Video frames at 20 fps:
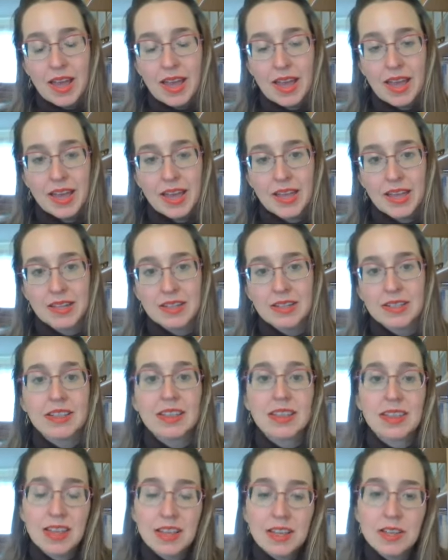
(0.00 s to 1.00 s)
And
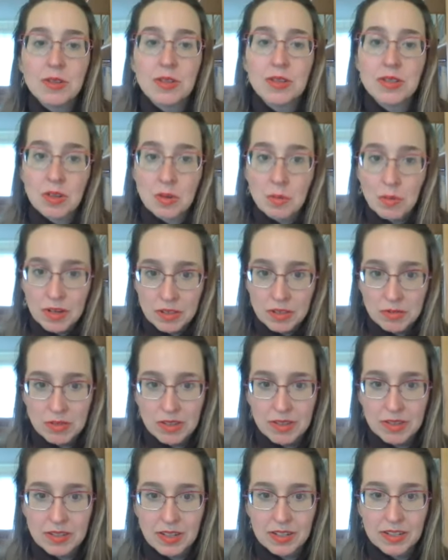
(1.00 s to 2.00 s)
thank you so much for
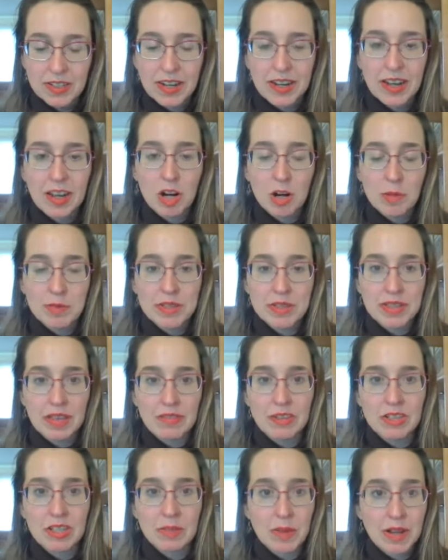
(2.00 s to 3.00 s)
listening today. I hope this gave
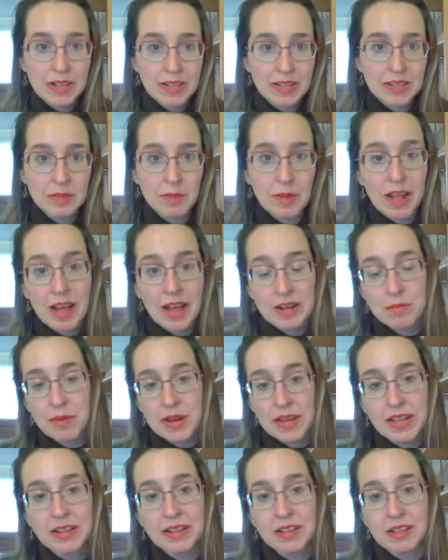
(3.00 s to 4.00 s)
you some ideas about how to
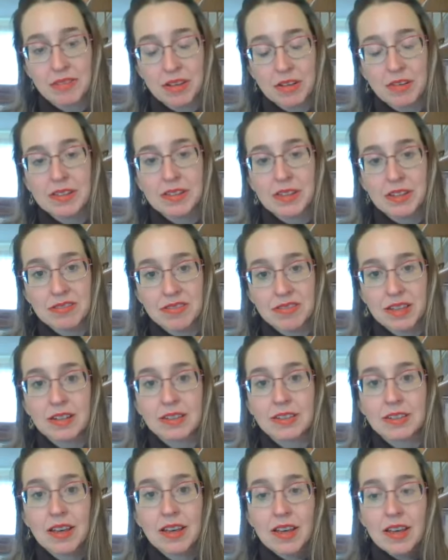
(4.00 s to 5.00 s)
break into the fundraising
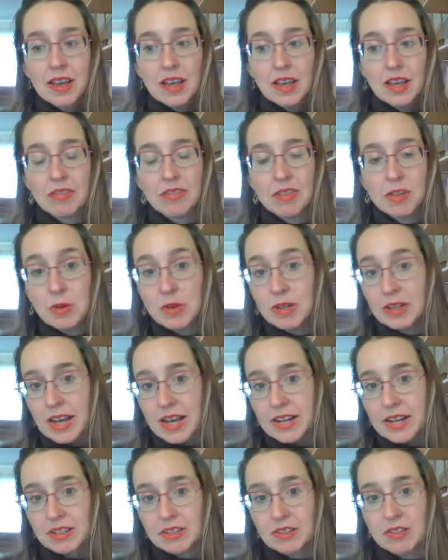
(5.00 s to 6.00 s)
field. If you would
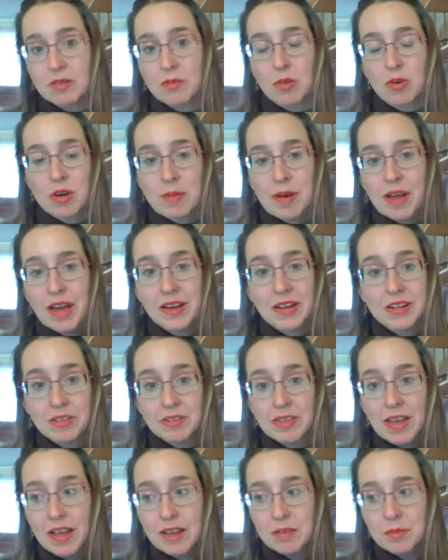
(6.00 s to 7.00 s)
like to learn more about how to do
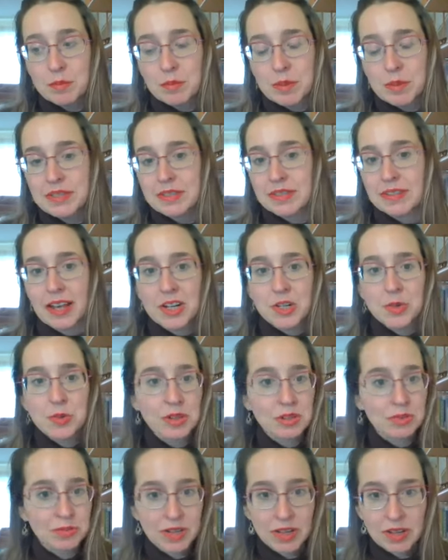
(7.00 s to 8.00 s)
that, please schedule
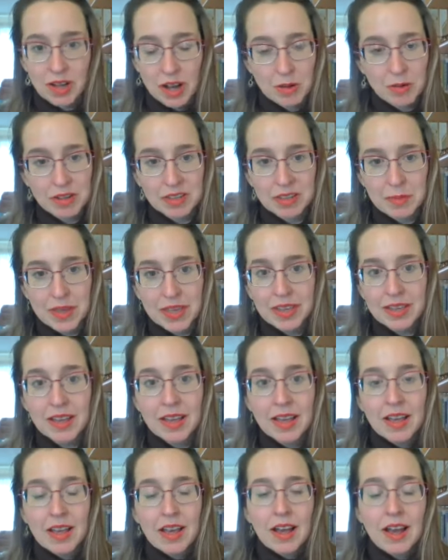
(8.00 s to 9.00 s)
a free call with me.
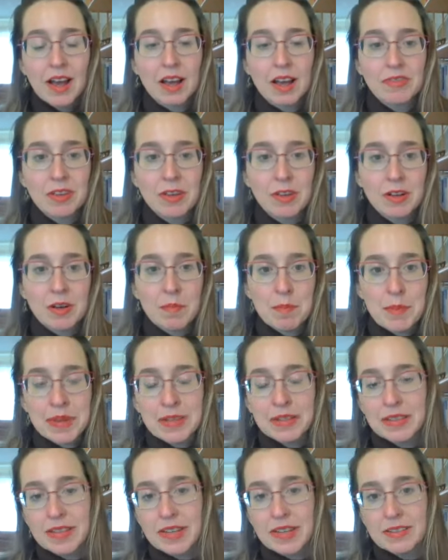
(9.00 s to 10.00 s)
If you go to
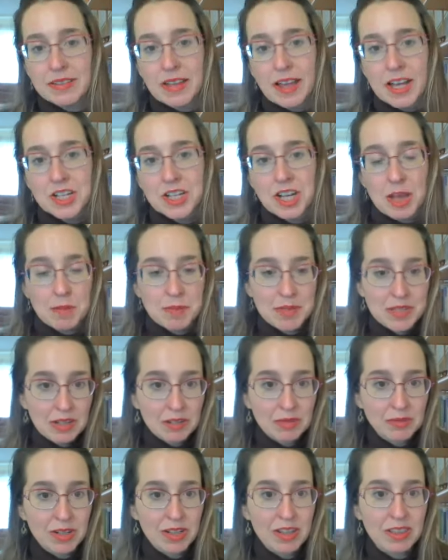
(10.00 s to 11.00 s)

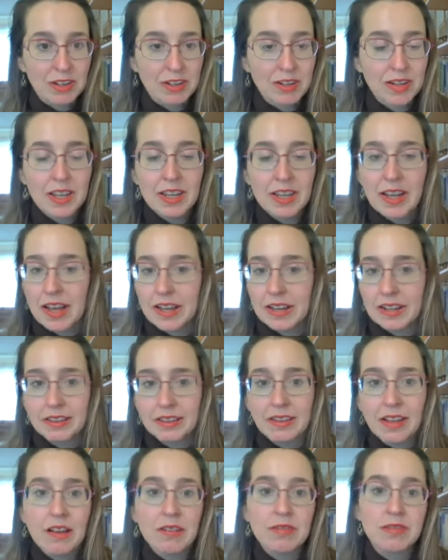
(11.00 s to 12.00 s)
bit.ly/mtfree30, I'd
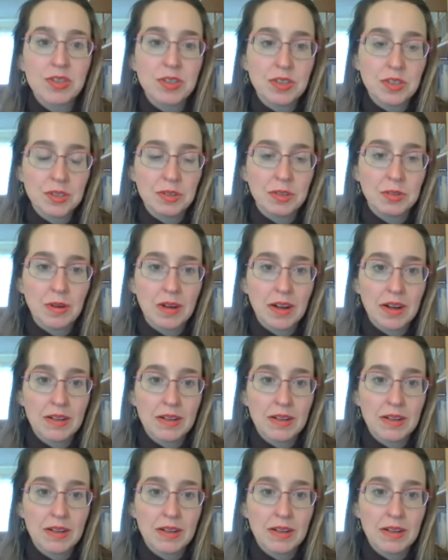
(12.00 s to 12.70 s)
love to